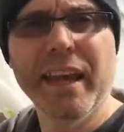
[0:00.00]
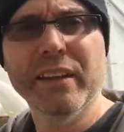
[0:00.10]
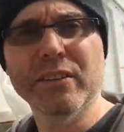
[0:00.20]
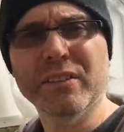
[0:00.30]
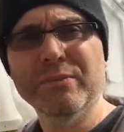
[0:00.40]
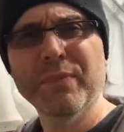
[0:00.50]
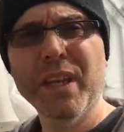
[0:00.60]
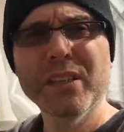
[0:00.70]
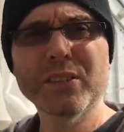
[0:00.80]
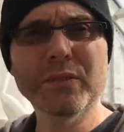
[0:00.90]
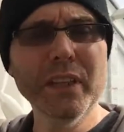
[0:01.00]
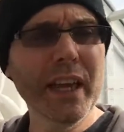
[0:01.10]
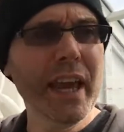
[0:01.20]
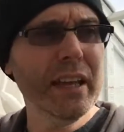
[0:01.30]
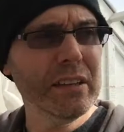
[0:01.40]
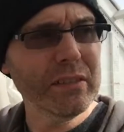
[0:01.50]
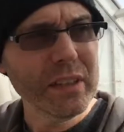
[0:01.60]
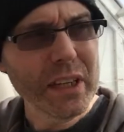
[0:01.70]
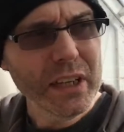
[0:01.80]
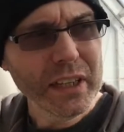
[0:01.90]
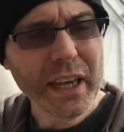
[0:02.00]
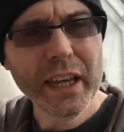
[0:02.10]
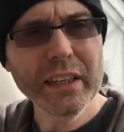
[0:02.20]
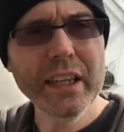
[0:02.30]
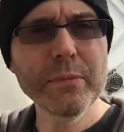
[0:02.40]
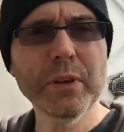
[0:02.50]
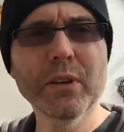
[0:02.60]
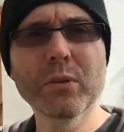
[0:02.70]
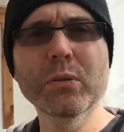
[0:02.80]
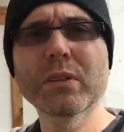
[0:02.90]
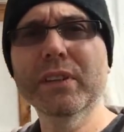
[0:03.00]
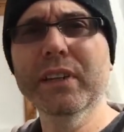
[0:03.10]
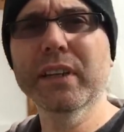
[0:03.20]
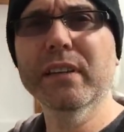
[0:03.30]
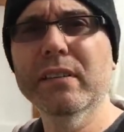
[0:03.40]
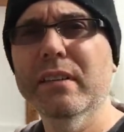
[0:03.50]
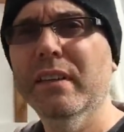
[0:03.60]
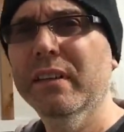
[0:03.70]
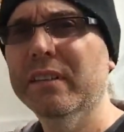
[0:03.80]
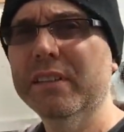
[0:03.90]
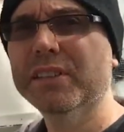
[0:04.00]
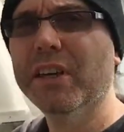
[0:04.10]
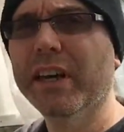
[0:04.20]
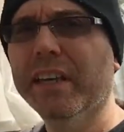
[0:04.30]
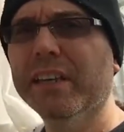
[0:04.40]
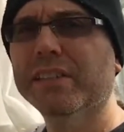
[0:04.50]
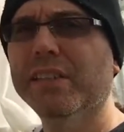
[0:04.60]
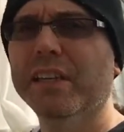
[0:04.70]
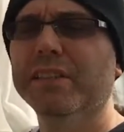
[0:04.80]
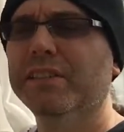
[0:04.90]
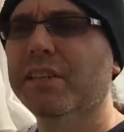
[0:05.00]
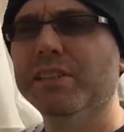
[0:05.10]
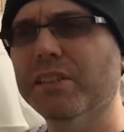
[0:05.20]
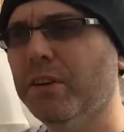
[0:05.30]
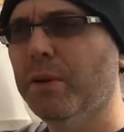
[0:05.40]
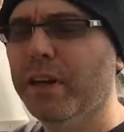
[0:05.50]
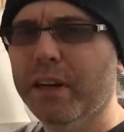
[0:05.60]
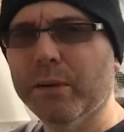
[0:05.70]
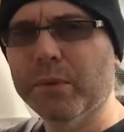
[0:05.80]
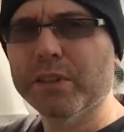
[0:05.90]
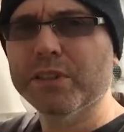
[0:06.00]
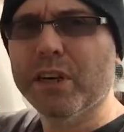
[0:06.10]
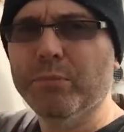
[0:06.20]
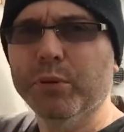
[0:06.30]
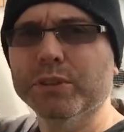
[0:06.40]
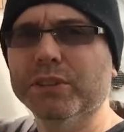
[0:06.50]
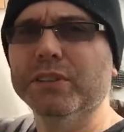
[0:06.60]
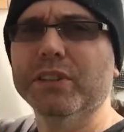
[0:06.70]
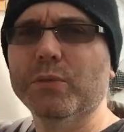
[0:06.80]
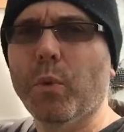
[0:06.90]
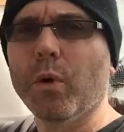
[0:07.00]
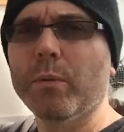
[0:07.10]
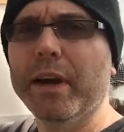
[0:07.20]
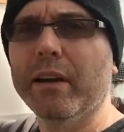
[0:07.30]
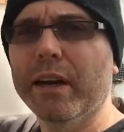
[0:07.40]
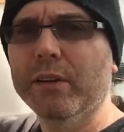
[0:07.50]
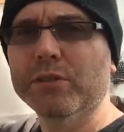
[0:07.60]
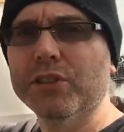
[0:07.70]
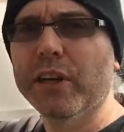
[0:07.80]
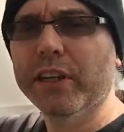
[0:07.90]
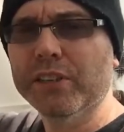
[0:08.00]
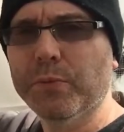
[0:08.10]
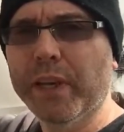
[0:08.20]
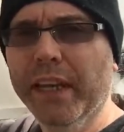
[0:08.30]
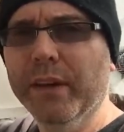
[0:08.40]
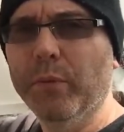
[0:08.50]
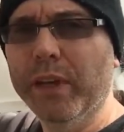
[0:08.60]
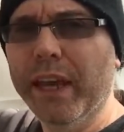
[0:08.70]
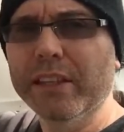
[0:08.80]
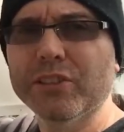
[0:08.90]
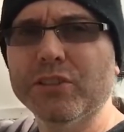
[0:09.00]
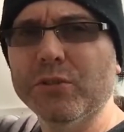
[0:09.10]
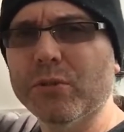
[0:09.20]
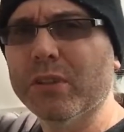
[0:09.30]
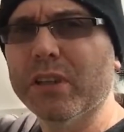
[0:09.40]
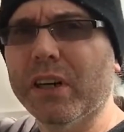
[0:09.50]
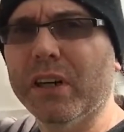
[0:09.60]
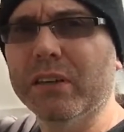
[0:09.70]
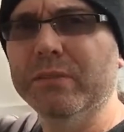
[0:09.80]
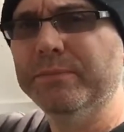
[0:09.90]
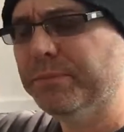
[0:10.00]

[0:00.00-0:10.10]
handle. So if the GAHT can't keep it cool in here, this guy kicks in and says, you know what, I'm gonna start pushing this warm air outside because we can't we can't store it all.